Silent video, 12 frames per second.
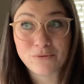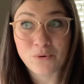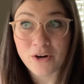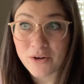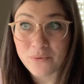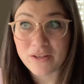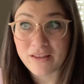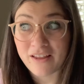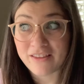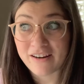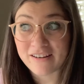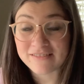work with
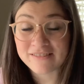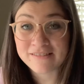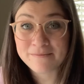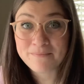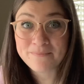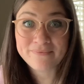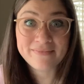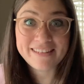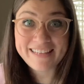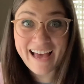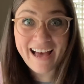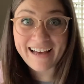others?
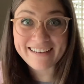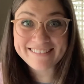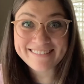Yeah.